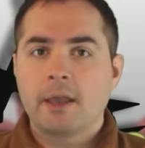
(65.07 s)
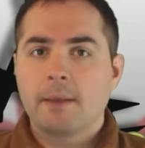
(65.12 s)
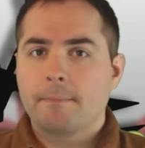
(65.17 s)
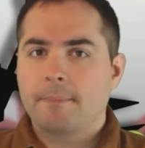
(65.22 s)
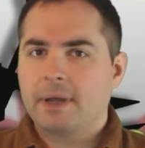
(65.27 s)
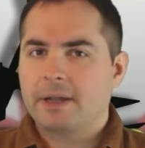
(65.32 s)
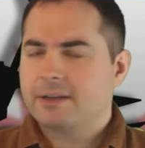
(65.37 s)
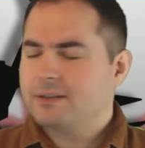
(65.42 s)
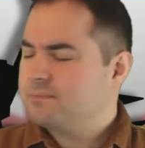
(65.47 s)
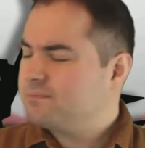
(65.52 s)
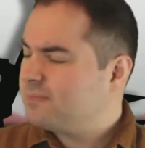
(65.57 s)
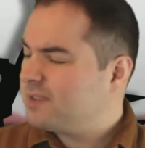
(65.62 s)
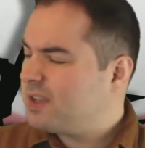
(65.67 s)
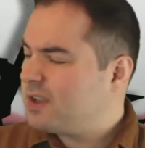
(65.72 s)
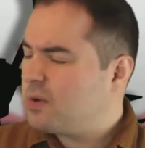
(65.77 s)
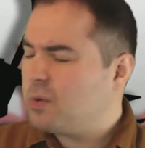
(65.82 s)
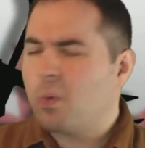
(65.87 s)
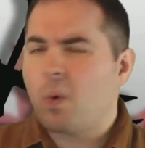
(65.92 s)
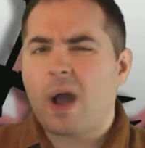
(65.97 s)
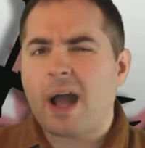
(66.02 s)
But
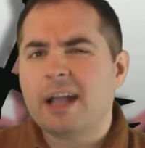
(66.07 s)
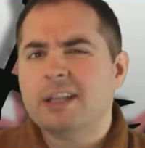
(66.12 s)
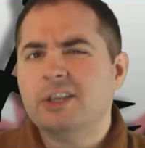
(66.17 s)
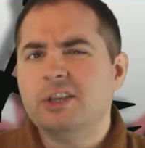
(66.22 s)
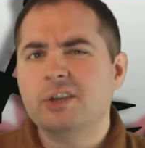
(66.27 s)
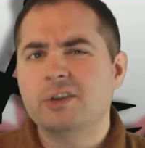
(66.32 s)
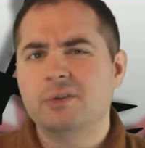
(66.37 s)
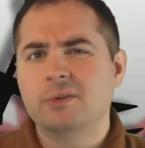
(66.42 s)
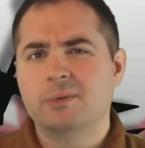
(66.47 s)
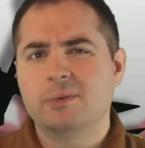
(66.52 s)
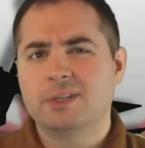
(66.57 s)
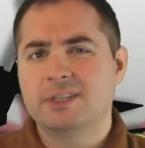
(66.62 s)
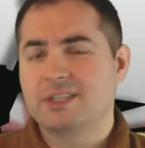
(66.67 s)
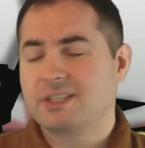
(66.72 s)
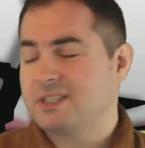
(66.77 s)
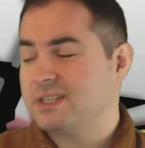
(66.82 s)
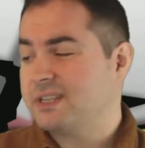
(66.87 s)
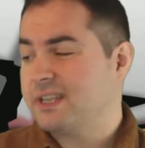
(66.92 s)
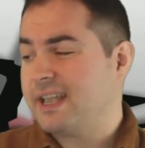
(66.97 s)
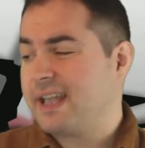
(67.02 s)
Iunu
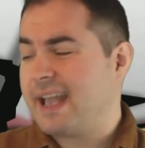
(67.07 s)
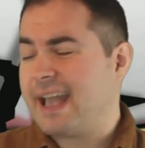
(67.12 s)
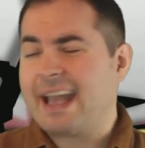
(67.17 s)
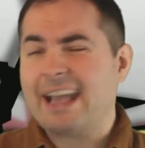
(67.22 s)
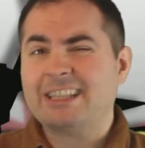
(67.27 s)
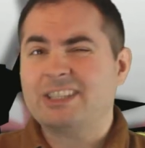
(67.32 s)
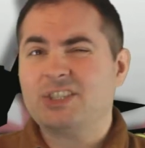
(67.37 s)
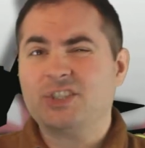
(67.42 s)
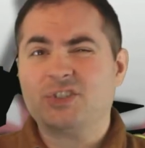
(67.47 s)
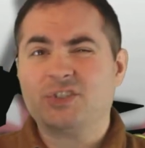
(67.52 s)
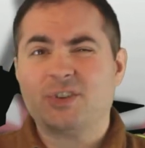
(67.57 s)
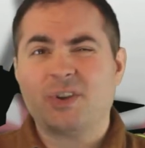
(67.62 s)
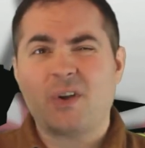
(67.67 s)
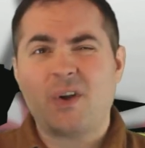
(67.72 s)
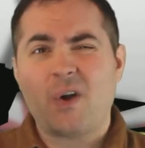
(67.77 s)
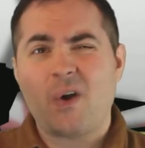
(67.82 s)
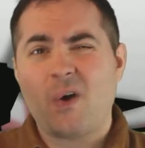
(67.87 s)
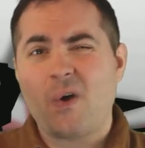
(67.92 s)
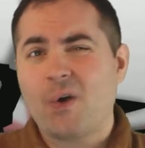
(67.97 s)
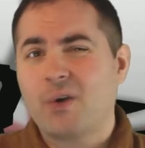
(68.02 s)
was
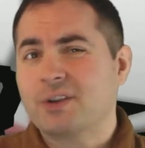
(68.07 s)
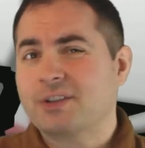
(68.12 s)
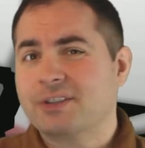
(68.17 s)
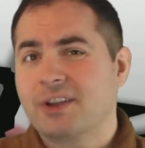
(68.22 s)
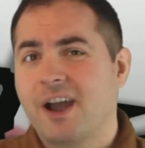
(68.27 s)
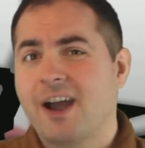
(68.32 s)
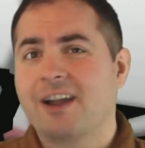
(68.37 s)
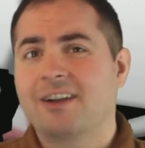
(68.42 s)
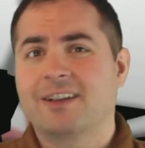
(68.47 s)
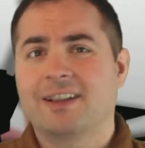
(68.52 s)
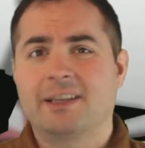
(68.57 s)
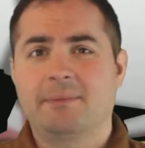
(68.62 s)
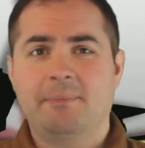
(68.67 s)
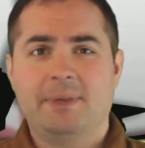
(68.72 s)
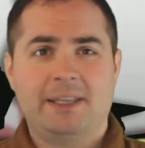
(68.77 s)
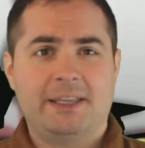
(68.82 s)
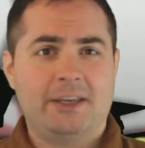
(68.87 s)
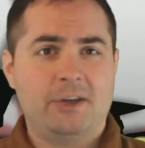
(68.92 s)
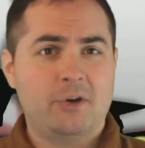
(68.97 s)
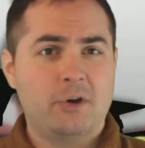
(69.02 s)
extraordinarily
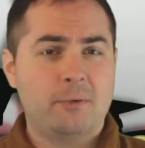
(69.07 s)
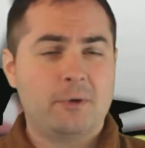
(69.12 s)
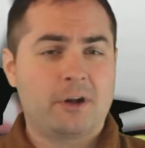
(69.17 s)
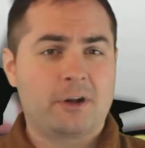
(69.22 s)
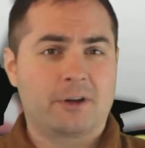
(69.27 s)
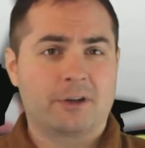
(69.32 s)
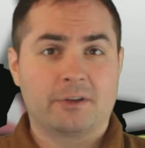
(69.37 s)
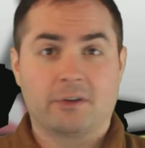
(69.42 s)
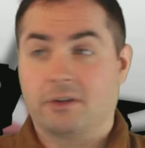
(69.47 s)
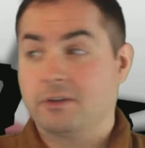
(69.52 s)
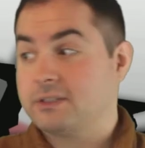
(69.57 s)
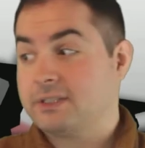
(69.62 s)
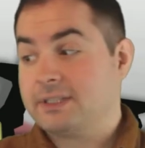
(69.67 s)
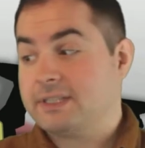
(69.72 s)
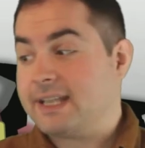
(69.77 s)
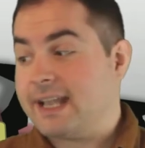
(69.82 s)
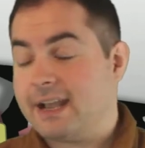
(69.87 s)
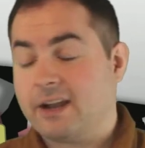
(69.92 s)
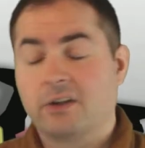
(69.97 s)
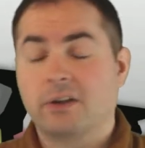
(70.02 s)
mediocre, not
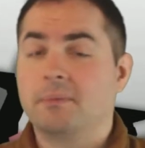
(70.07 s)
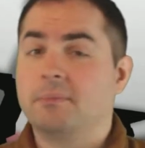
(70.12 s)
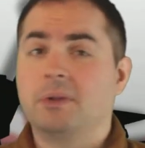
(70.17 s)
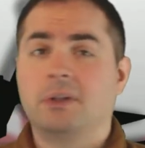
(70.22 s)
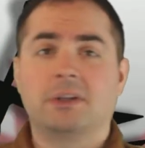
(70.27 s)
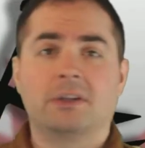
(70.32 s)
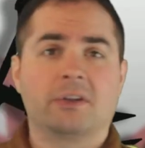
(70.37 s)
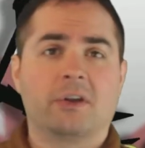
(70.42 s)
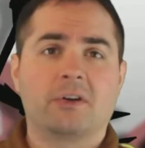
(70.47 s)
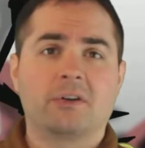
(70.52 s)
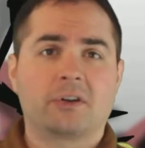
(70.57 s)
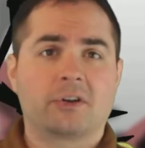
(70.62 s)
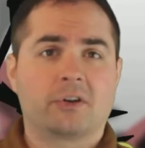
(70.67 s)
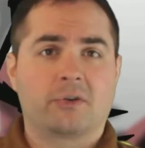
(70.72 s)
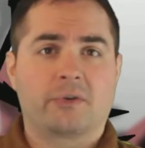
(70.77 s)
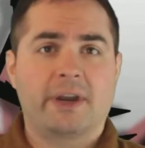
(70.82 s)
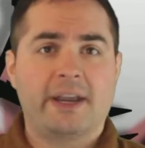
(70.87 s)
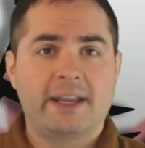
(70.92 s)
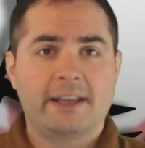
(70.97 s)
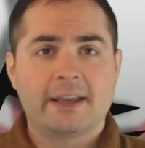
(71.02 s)
terrible, not
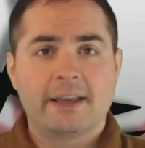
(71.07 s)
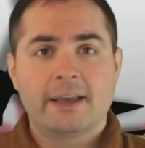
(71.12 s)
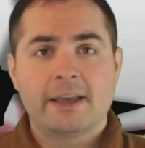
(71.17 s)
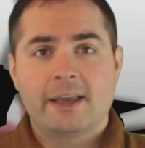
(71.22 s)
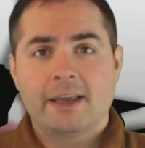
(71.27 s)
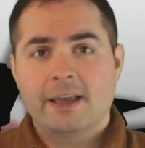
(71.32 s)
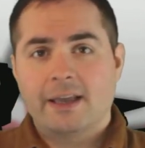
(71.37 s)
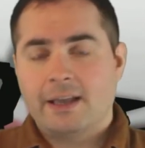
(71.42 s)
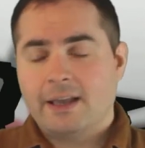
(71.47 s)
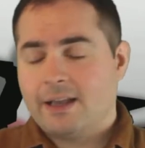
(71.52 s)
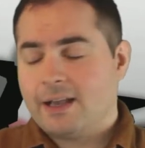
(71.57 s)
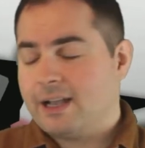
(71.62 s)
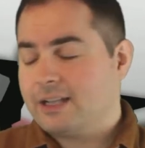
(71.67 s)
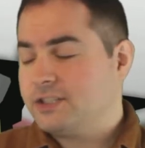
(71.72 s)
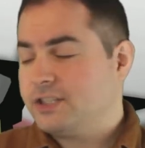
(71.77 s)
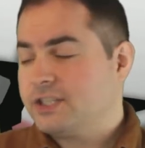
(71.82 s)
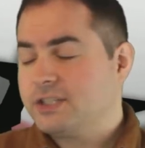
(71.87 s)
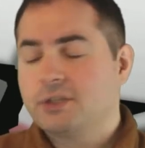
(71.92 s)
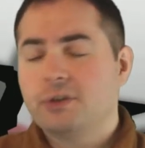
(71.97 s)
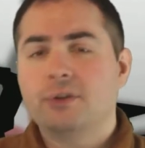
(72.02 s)
great. I
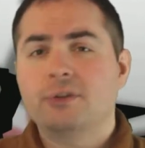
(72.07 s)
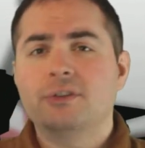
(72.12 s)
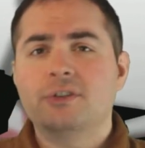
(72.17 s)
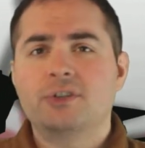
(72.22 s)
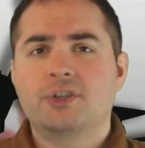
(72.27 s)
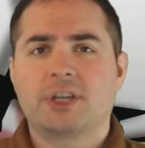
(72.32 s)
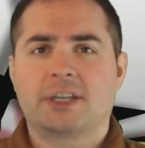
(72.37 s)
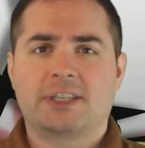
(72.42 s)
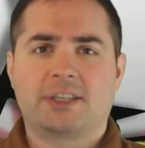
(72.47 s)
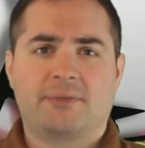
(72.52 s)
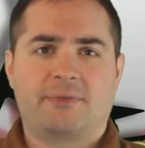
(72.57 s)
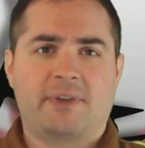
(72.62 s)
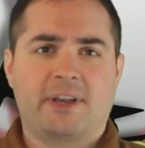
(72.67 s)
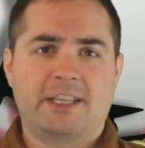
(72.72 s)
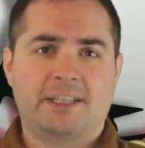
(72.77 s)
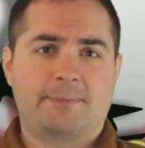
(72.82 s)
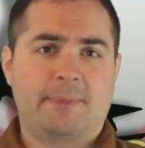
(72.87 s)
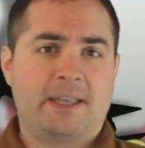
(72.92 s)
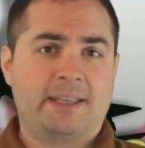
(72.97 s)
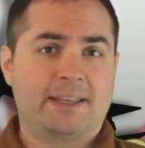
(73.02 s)
just couldn't justify
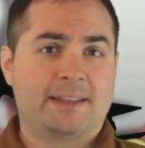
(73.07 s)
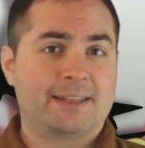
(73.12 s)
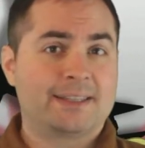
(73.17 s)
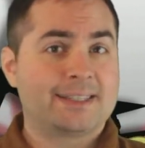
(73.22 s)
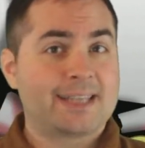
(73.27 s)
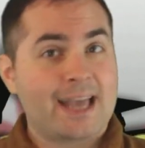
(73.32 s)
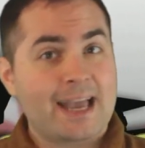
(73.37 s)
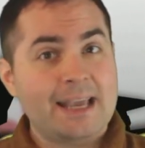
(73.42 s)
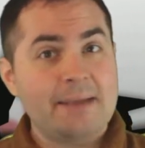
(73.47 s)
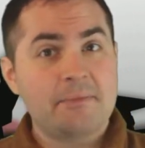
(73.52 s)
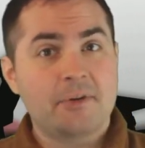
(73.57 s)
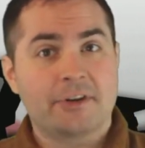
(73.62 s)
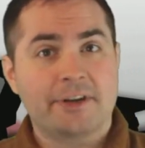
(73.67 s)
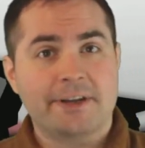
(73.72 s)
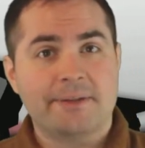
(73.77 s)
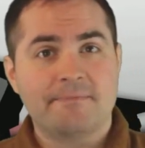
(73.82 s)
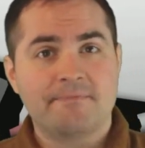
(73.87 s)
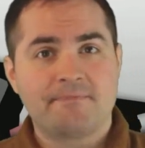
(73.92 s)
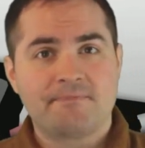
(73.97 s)
spending the time on it.